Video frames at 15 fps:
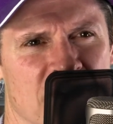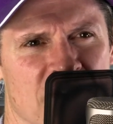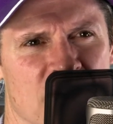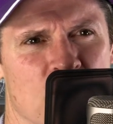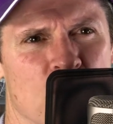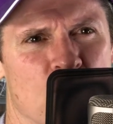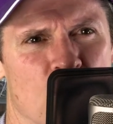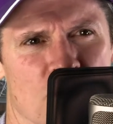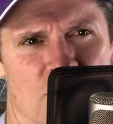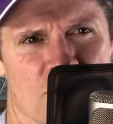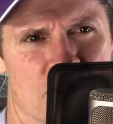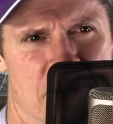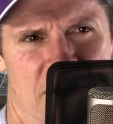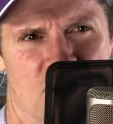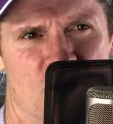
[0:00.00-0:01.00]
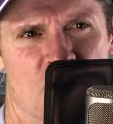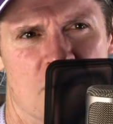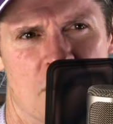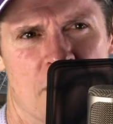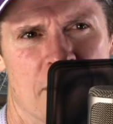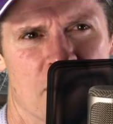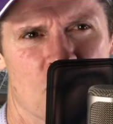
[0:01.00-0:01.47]
than what the Bitcoin
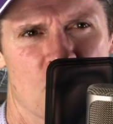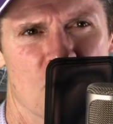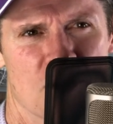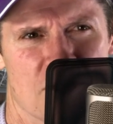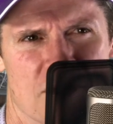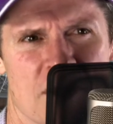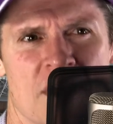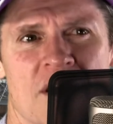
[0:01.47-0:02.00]
might be worth.